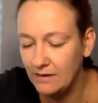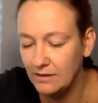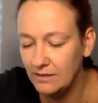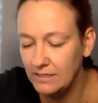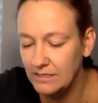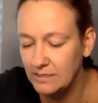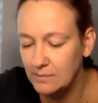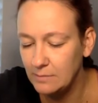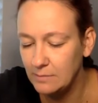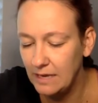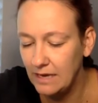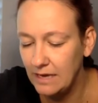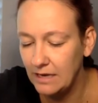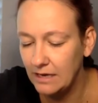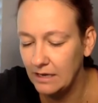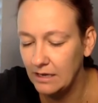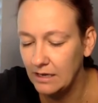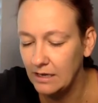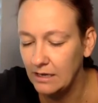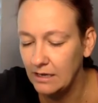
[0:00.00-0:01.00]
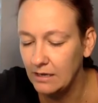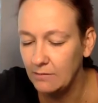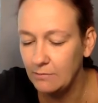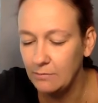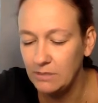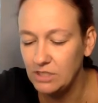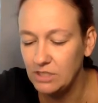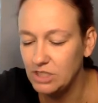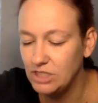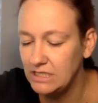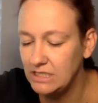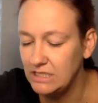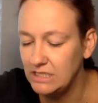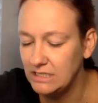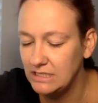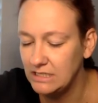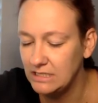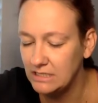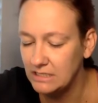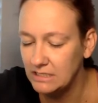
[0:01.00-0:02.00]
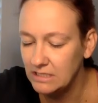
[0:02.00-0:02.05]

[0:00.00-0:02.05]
on his back, but she didn't.